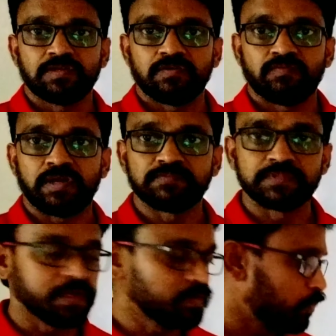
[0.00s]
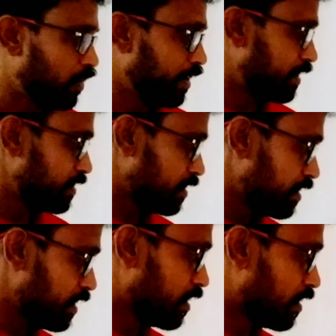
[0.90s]
One observing point
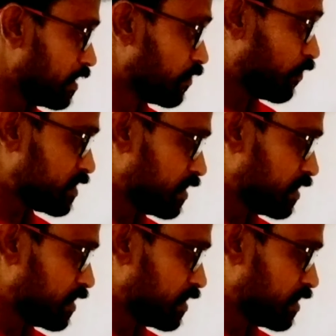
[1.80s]
here in the first